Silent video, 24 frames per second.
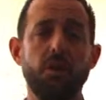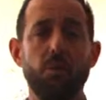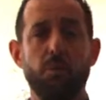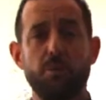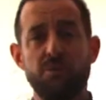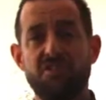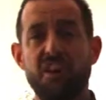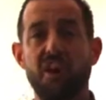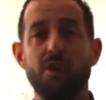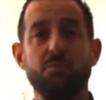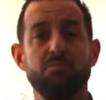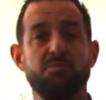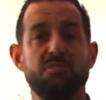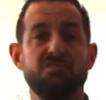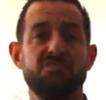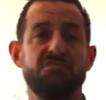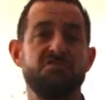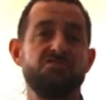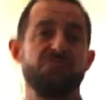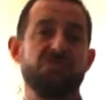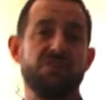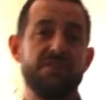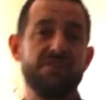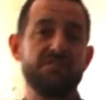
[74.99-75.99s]
which helped us
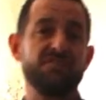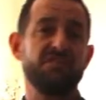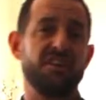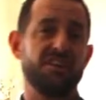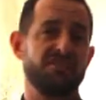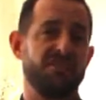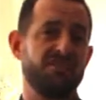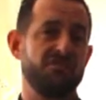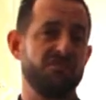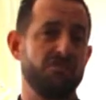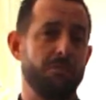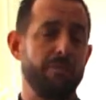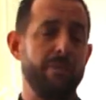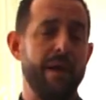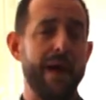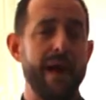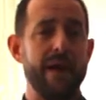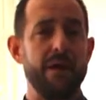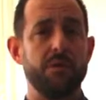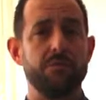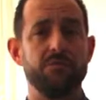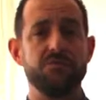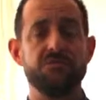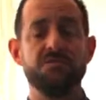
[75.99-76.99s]
achieve
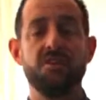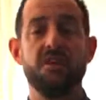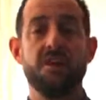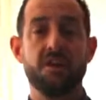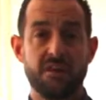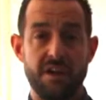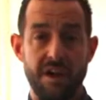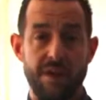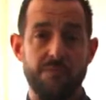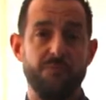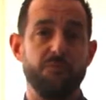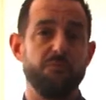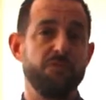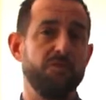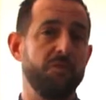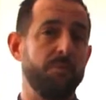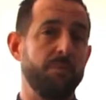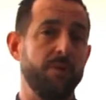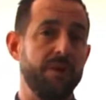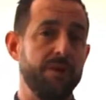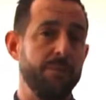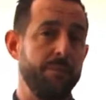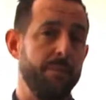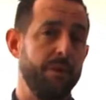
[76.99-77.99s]
£600
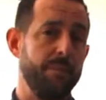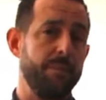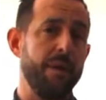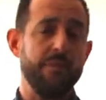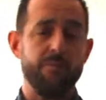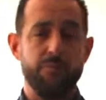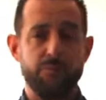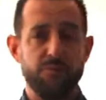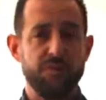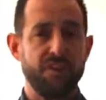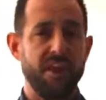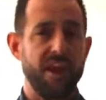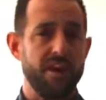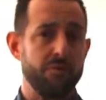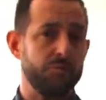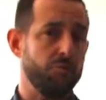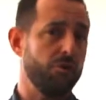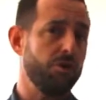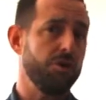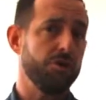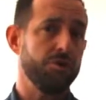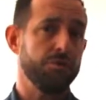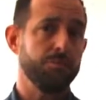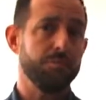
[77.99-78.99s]
comfortably per month for
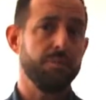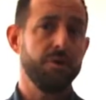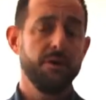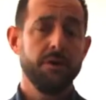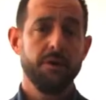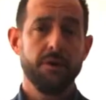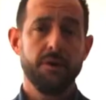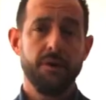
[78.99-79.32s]
that room.